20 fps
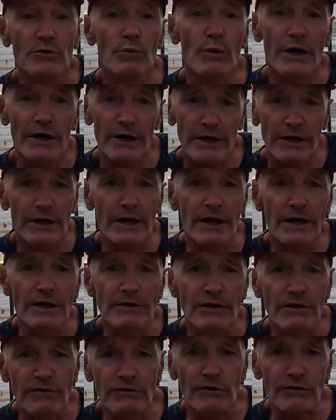away, and
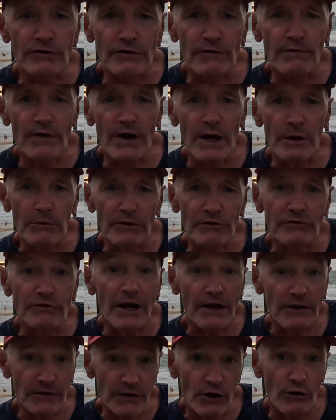there's lots of families
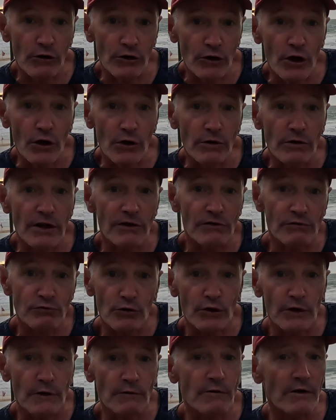staying there. I know that's
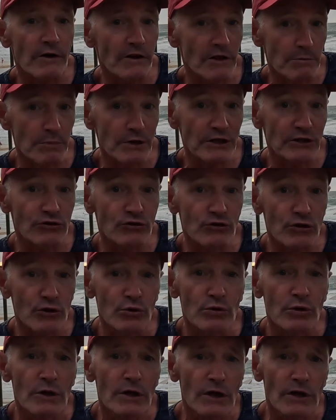right in front of the beach too,
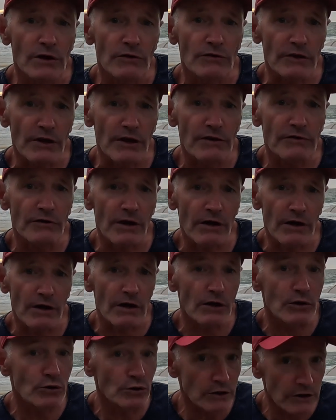so that's
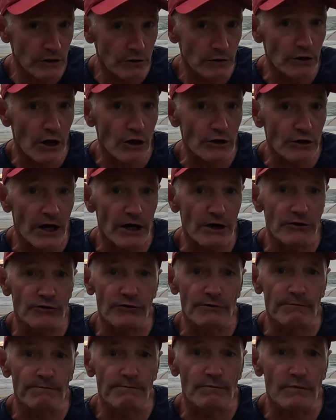a good little location
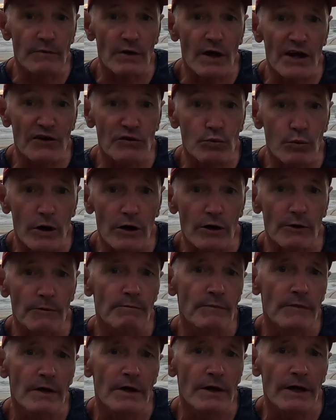as well,
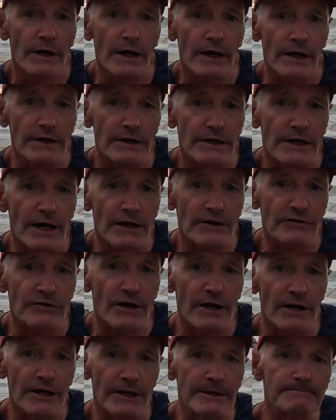Lake
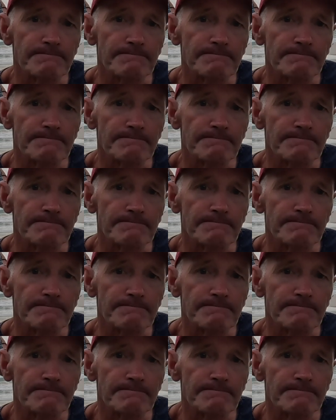Katathani.